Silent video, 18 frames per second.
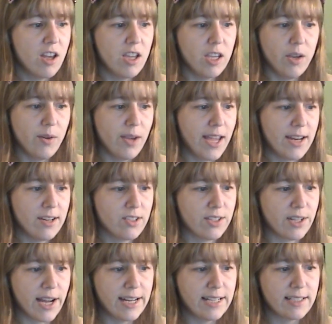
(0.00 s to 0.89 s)
You can't
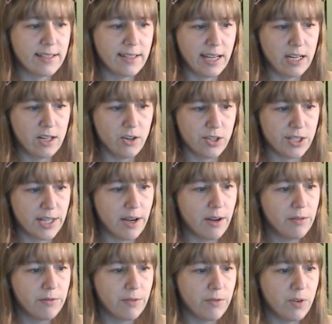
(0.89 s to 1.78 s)
just isolate
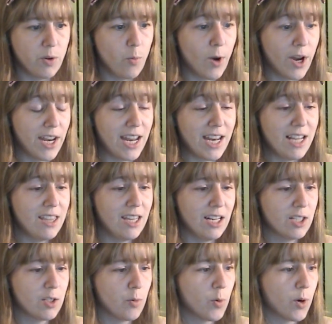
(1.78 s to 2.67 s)
yourself. If you want anything
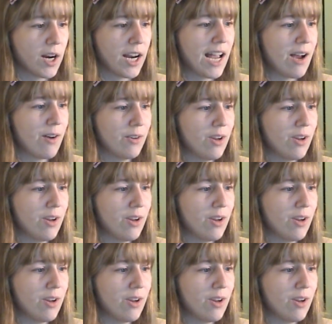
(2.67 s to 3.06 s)
to work out,